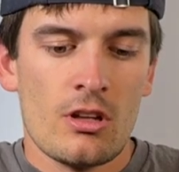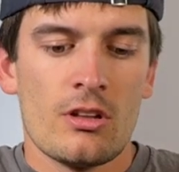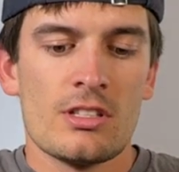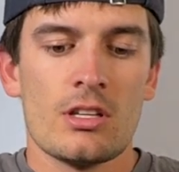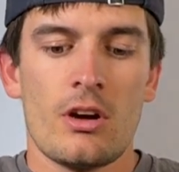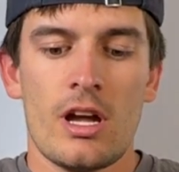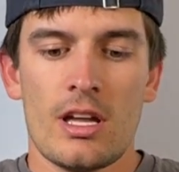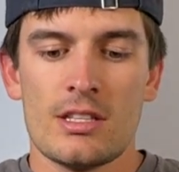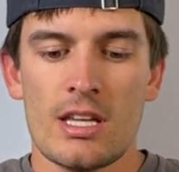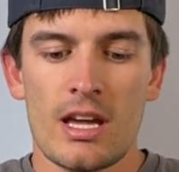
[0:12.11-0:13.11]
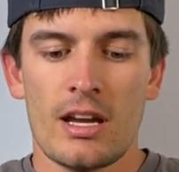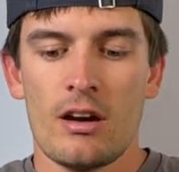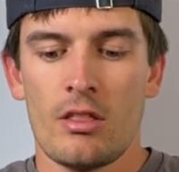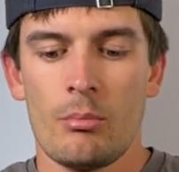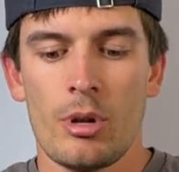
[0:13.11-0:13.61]
Let's go ahead and take it out of
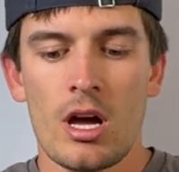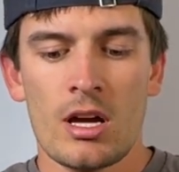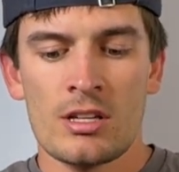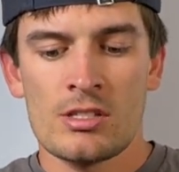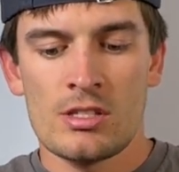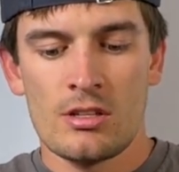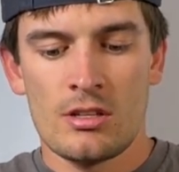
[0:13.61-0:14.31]
the box.